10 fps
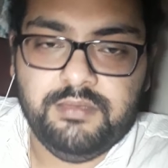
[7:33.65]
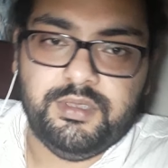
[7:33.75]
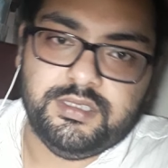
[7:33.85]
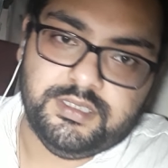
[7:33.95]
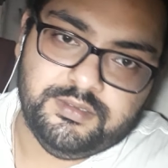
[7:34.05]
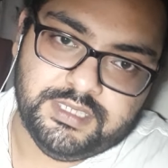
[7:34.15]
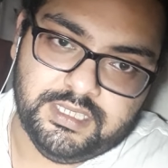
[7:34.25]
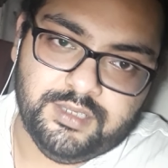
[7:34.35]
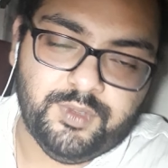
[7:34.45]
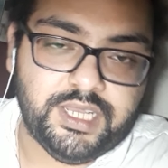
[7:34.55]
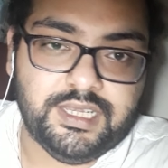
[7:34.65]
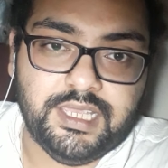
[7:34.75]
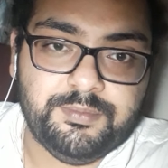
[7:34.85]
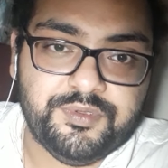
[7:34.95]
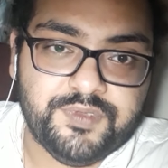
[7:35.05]
Because you see, quite
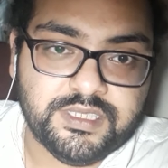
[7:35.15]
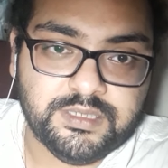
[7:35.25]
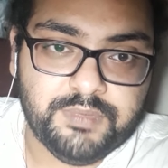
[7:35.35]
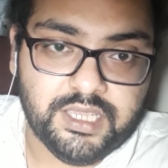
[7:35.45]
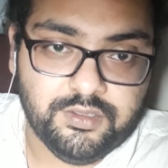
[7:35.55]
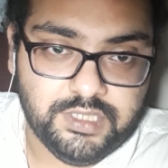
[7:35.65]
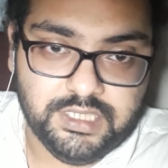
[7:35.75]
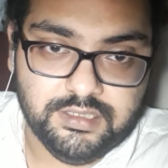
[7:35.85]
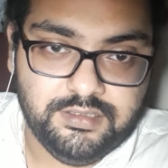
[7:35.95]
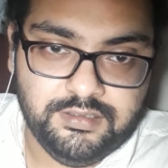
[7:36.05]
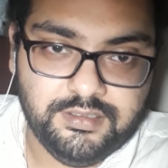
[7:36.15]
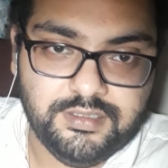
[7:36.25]
like Professor McGonagall,